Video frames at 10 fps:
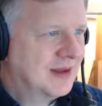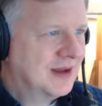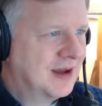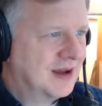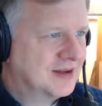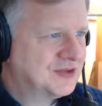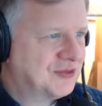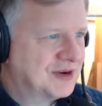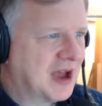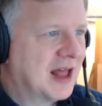
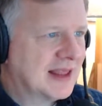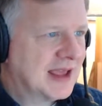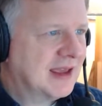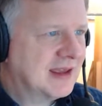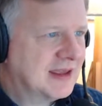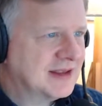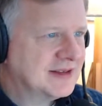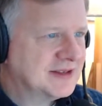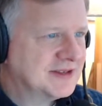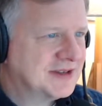Stradale.
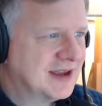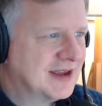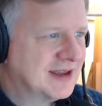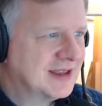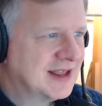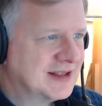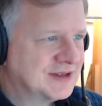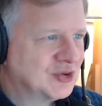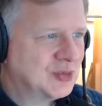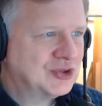It
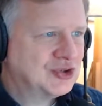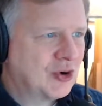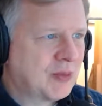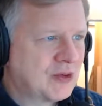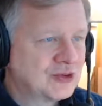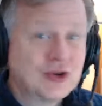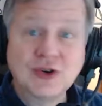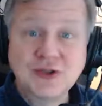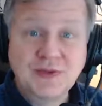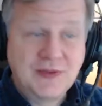has a twin turbocharged